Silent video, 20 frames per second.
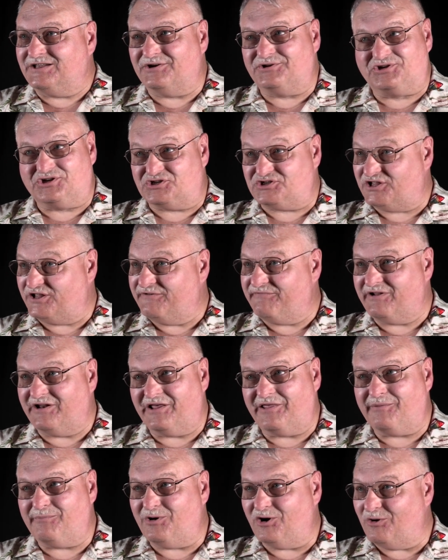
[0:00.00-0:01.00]
You're just living
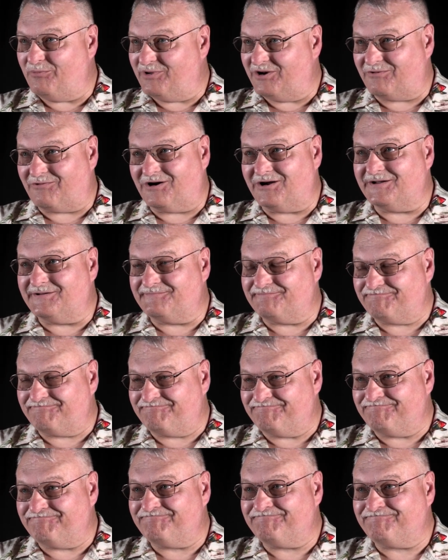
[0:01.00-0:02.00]
in the moment, right.
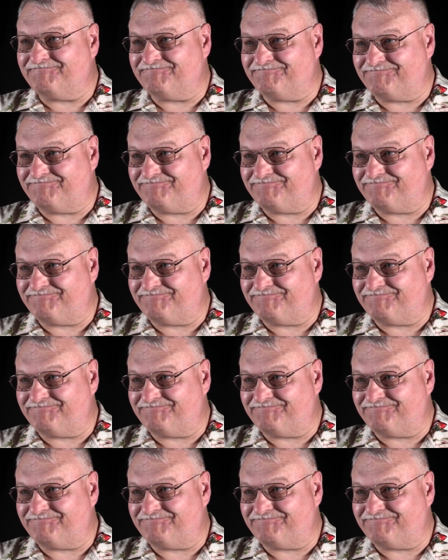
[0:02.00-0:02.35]
Absolutely.